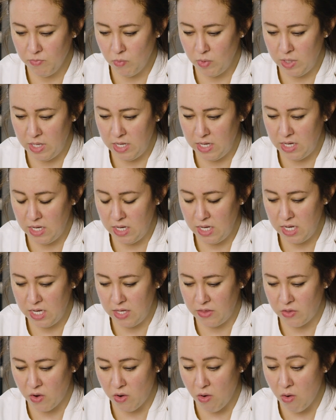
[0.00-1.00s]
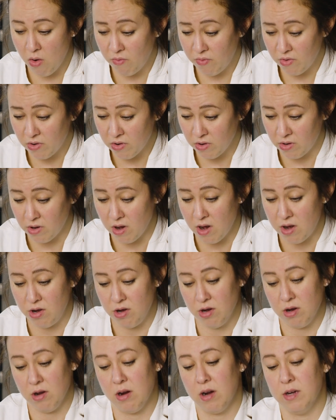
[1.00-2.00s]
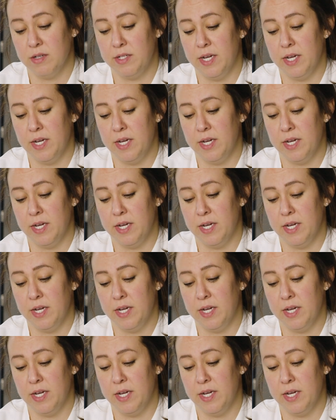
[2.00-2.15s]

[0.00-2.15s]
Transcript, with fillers: We either overcook or undercook our